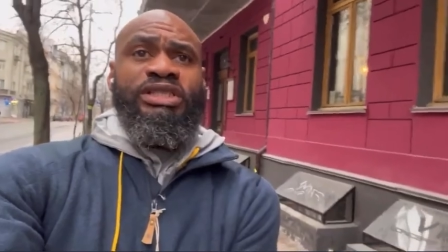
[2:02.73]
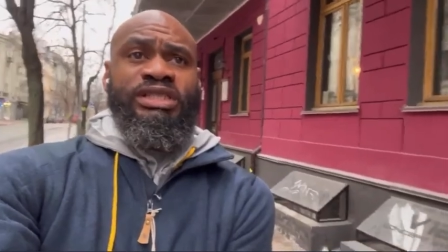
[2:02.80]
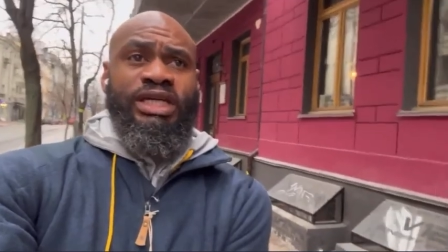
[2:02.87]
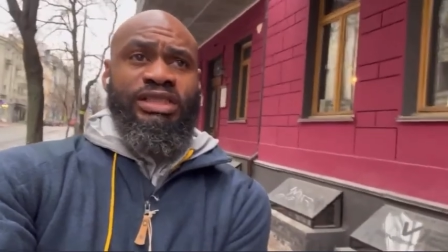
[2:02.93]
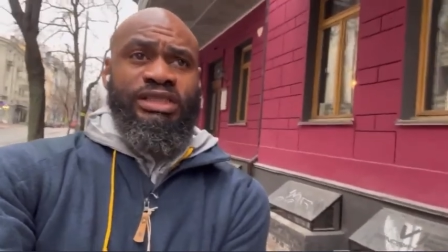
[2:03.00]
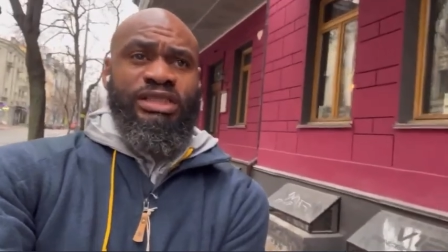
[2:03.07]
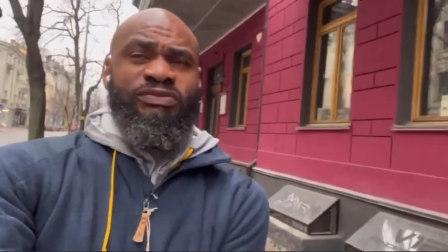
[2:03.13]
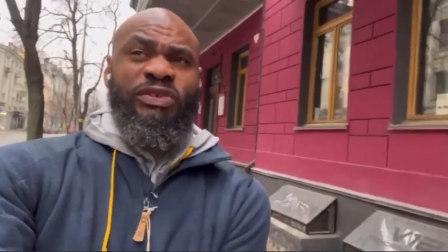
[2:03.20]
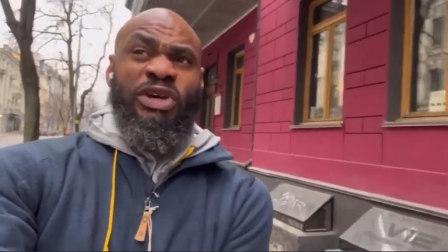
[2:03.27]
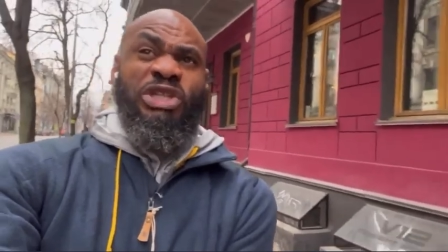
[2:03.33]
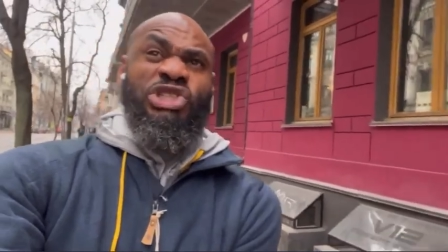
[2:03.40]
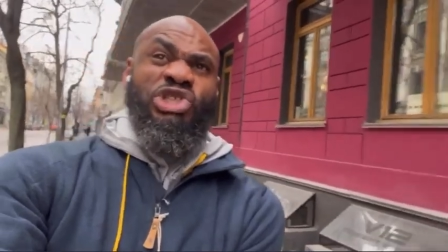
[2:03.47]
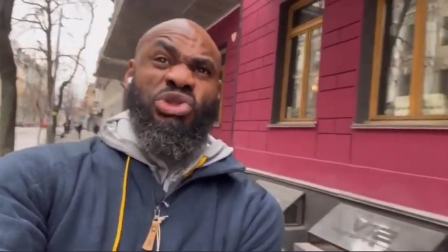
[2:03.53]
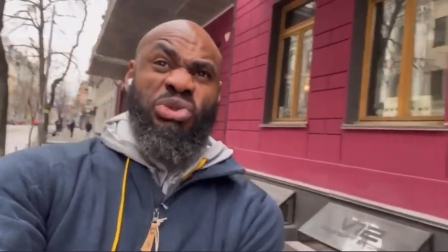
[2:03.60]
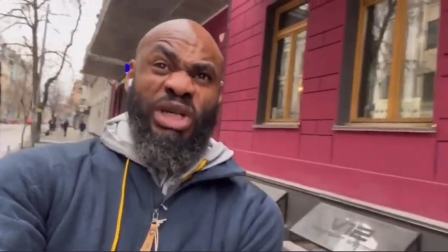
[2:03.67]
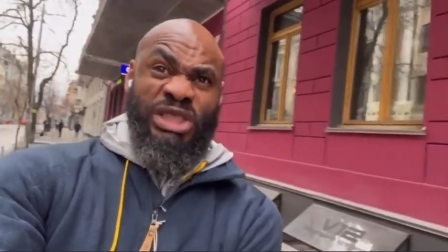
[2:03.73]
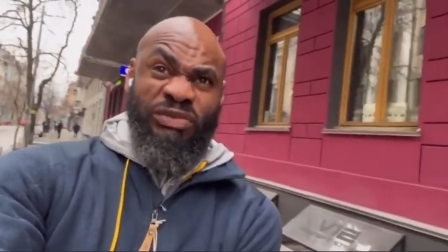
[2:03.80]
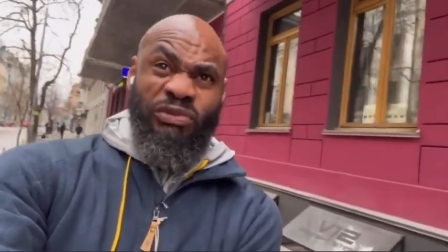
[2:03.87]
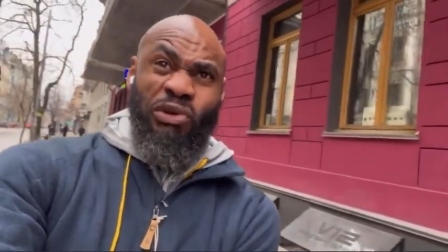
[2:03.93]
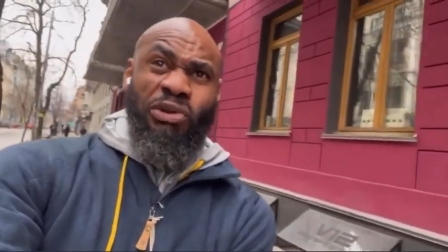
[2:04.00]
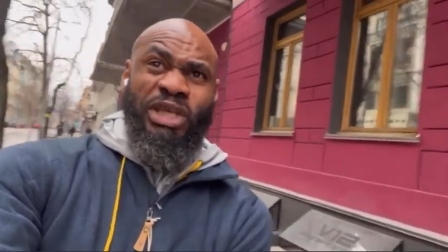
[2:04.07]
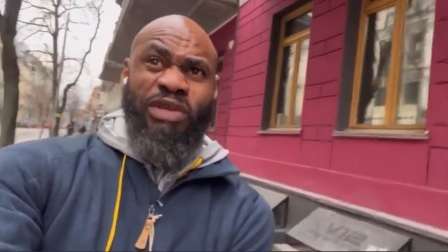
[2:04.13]
tense. It's very
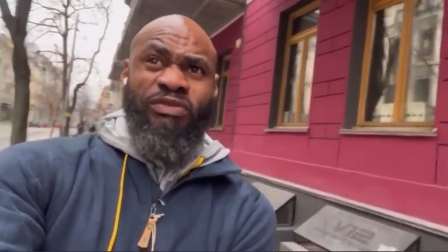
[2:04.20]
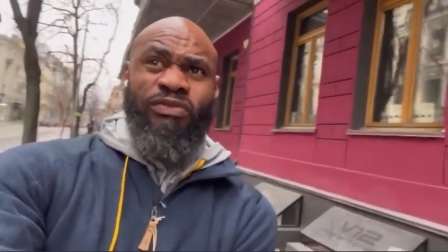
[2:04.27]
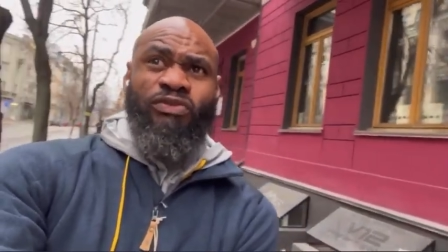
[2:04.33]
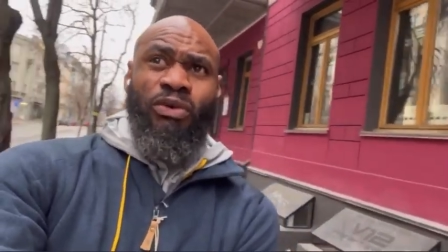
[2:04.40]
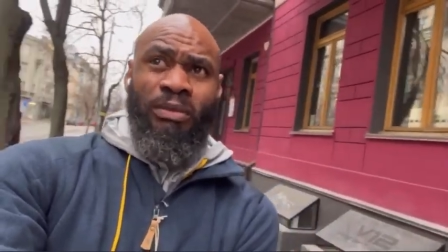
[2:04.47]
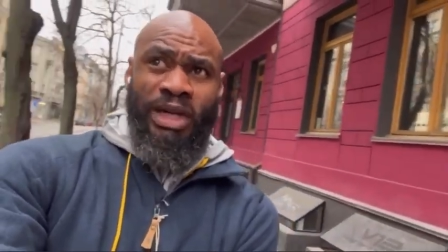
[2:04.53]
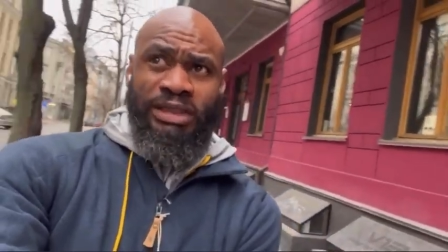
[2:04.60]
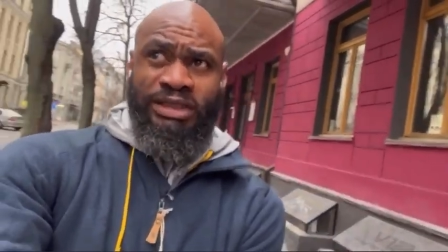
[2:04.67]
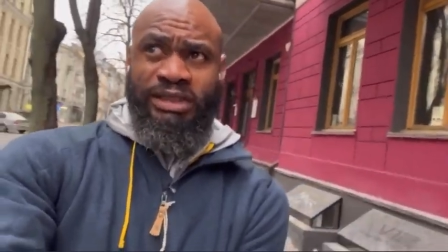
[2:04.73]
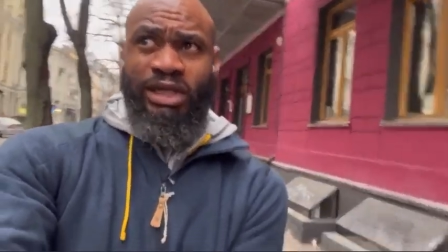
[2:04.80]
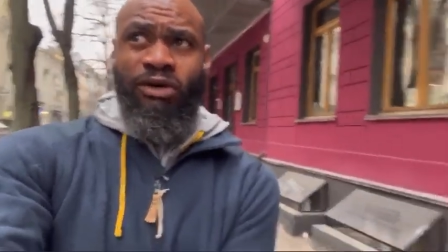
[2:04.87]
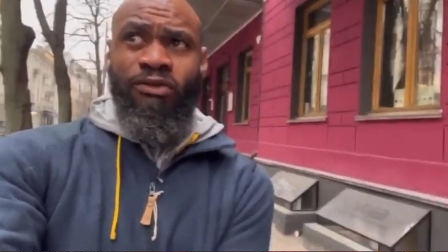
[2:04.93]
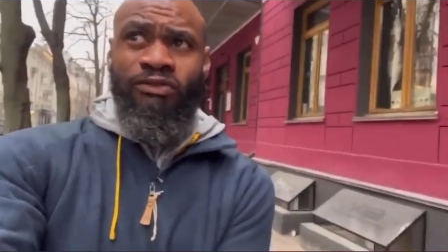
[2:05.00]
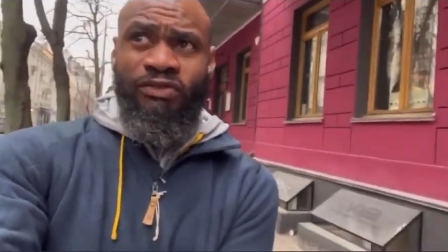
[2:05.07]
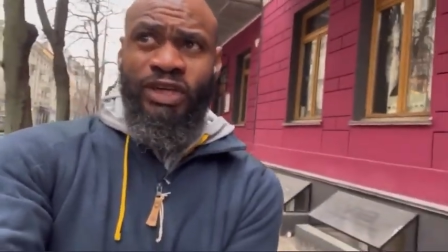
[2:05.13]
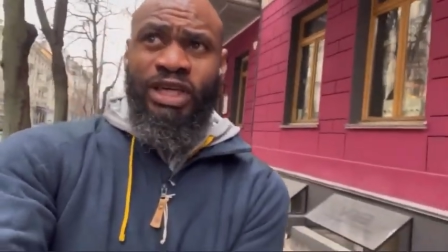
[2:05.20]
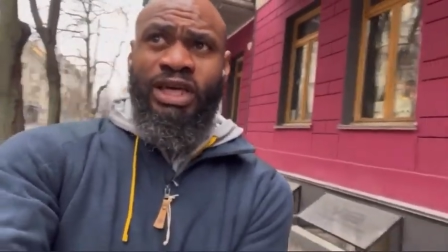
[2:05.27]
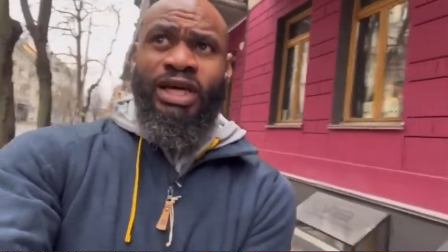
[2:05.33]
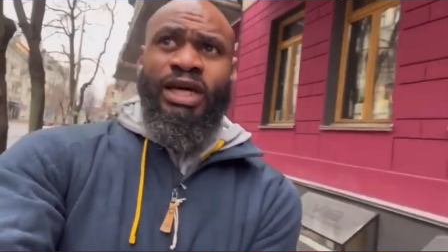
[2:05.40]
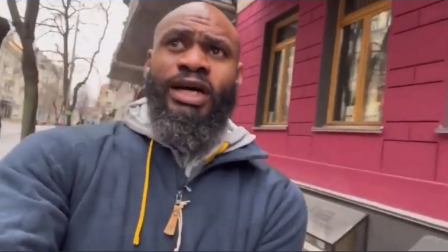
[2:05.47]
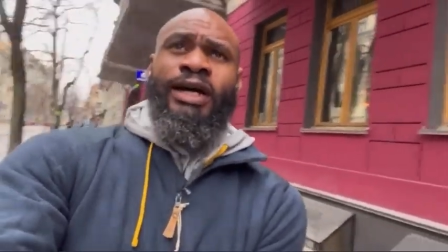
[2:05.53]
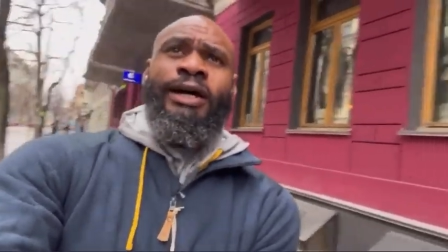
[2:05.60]
stressful, even for myself.
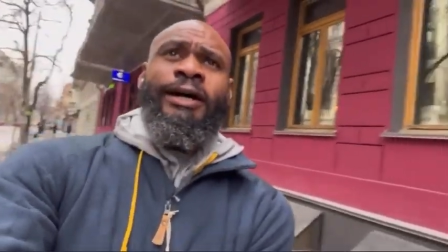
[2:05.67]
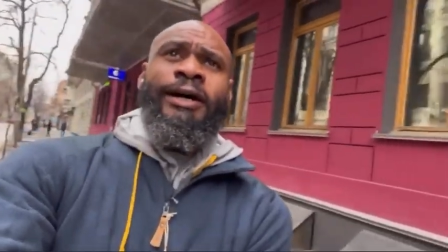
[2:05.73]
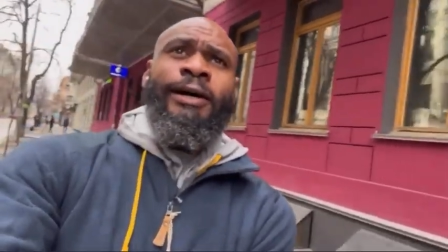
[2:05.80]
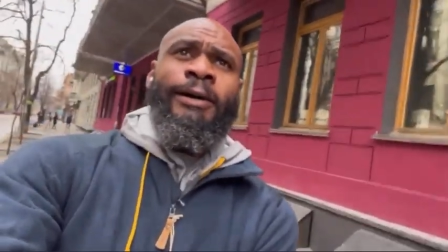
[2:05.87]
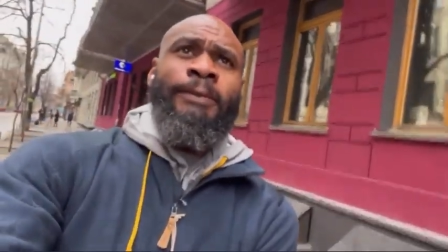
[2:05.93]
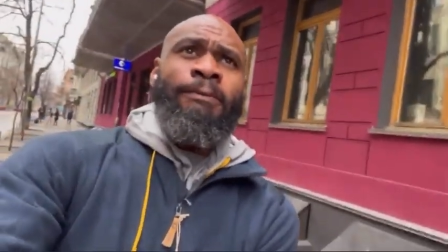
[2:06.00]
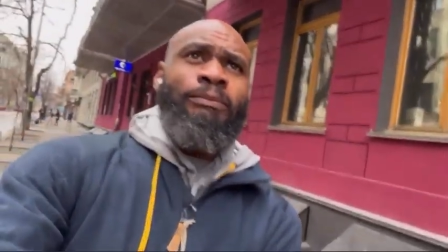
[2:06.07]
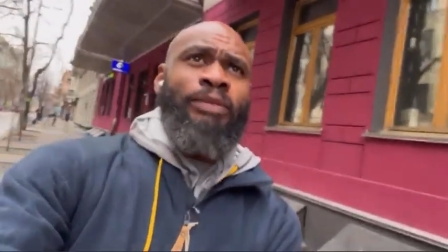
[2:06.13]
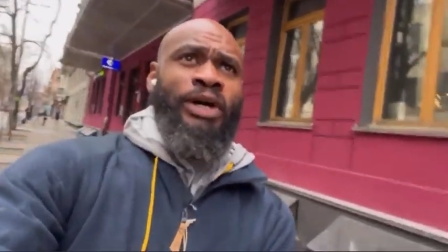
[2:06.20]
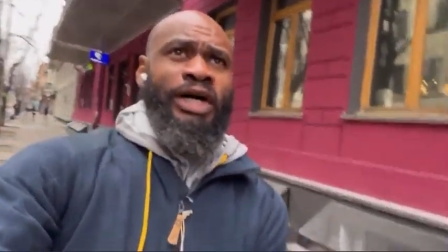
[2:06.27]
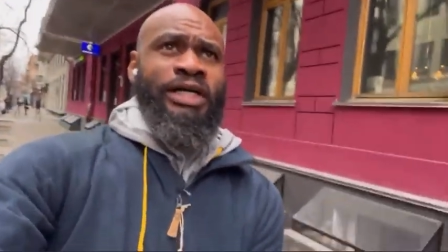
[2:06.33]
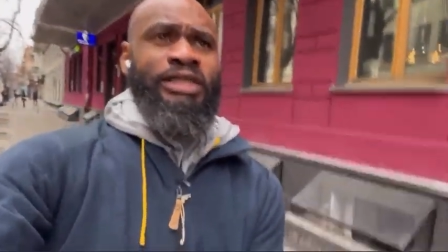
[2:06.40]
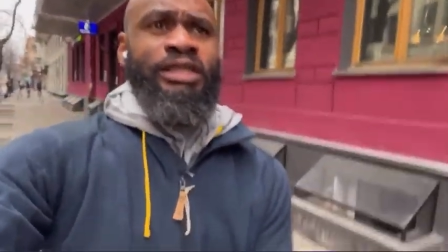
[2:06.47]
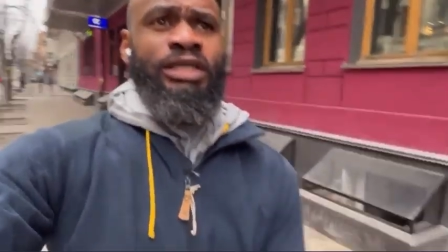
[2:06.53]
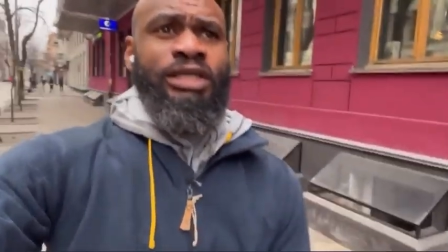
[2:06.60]
Um, but